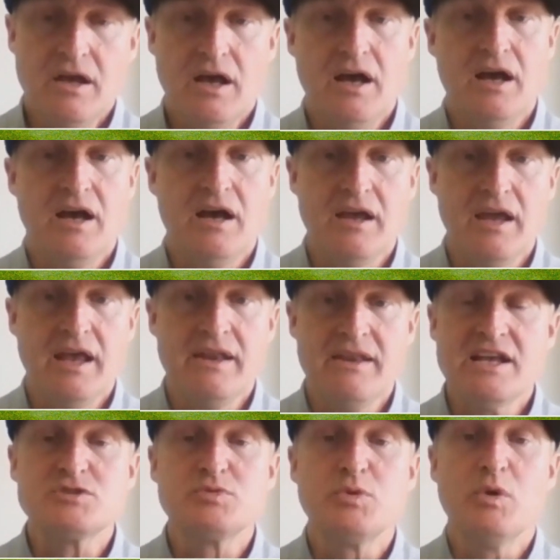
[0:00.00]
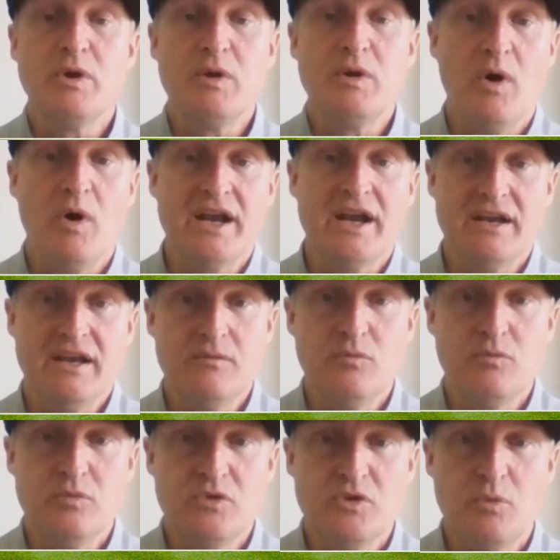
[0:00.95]
And that's what we wanted.
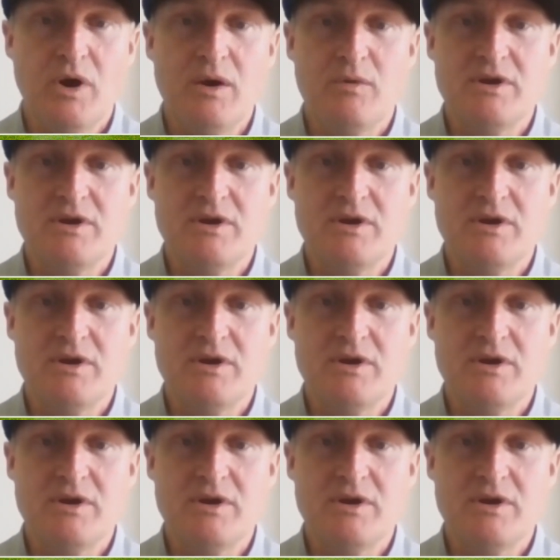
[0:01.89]
And the way